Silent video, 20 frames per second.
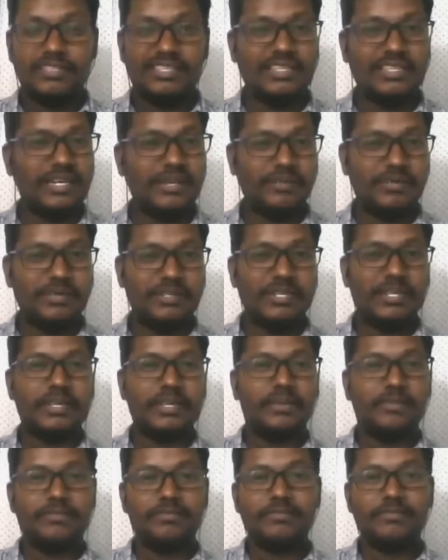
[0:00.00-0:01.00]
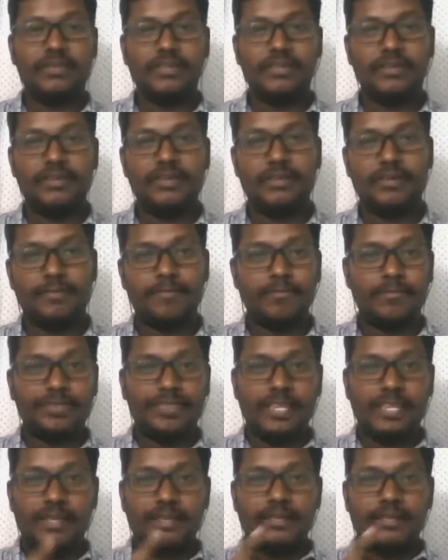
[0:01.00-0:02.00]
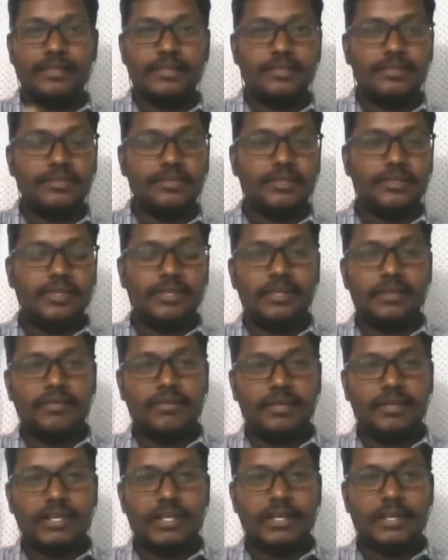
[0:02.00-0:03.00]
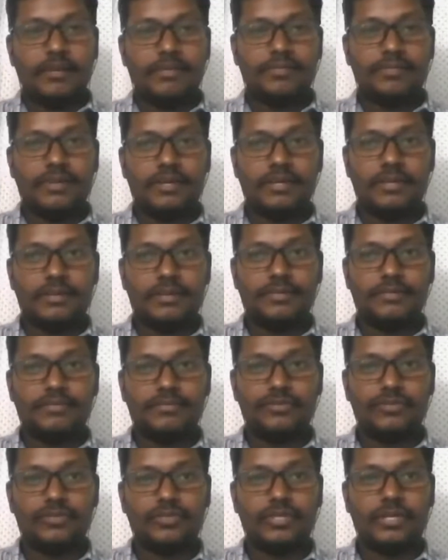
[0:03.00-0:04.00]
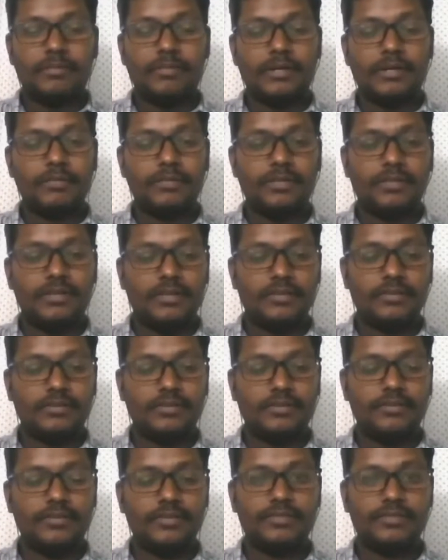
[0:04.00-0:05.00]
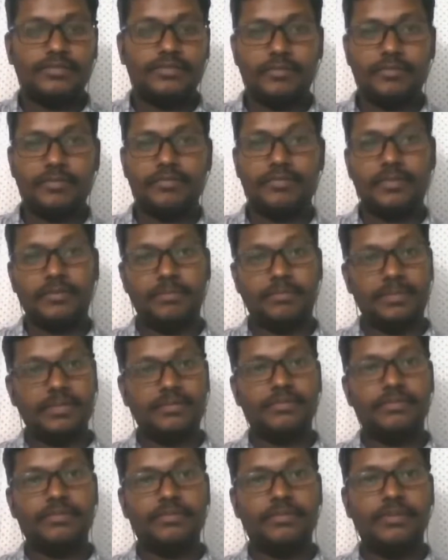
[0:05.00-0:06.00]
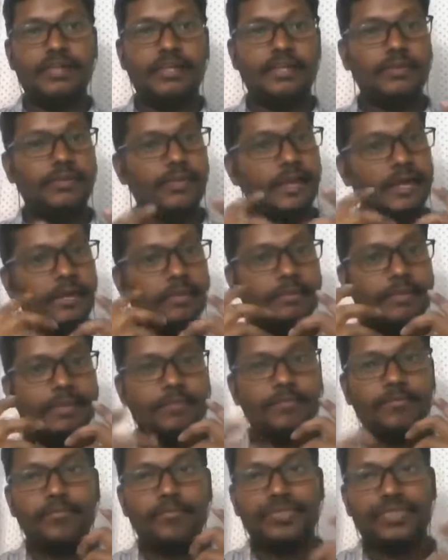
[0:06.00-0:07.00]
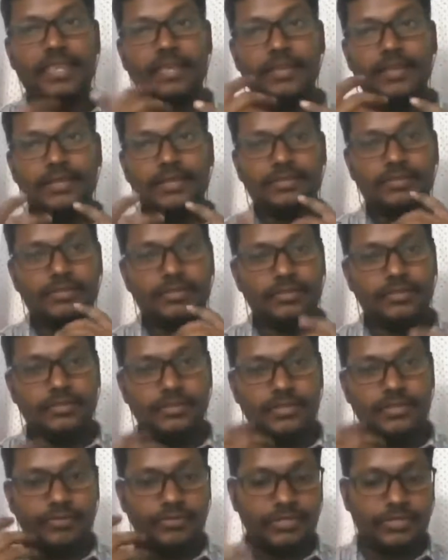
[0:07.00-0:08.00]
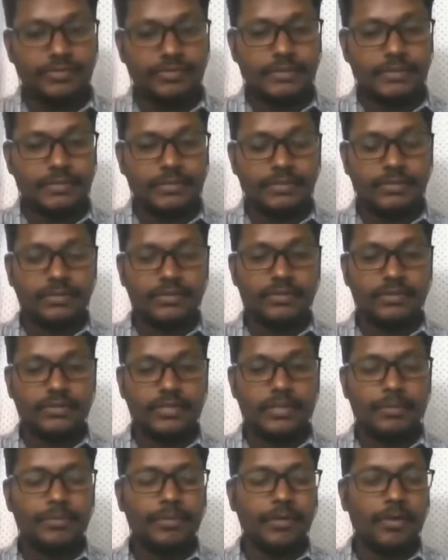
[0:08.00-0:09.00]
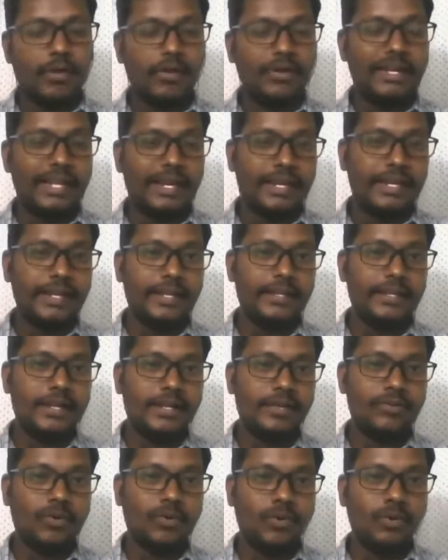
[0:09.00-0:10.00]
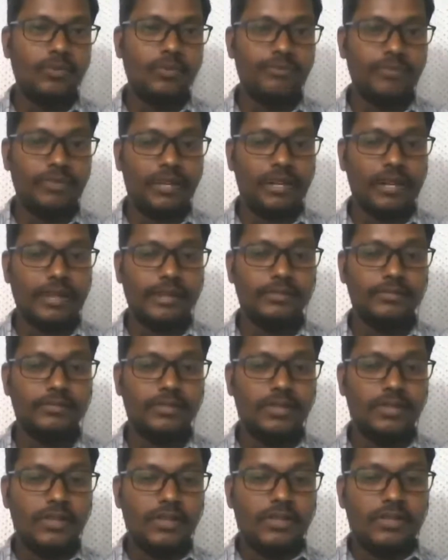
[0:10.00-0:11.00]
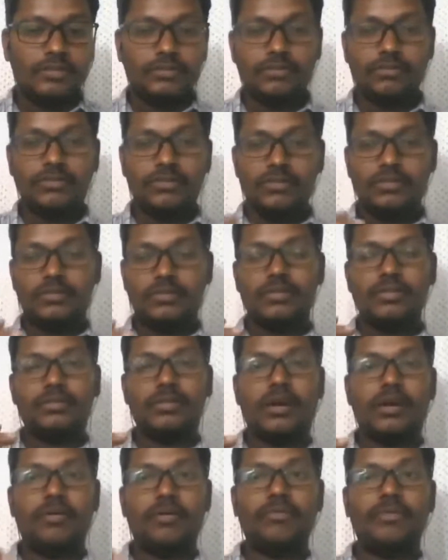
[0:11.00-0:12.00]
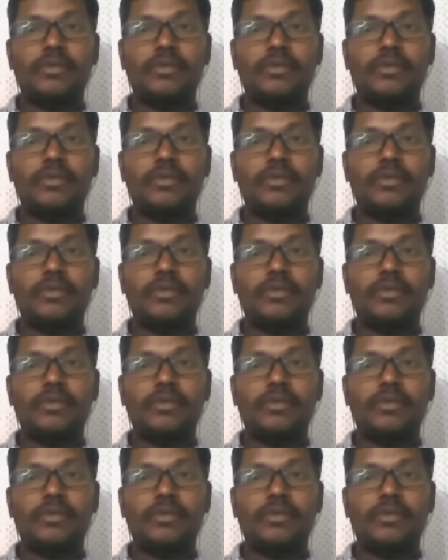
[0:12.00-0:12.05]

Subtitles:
They never take care of me, or they never take care of her. So that might be the reason. It would be very painful. You getting me? So this is how she would keeping on narrating her own feelings. So this is how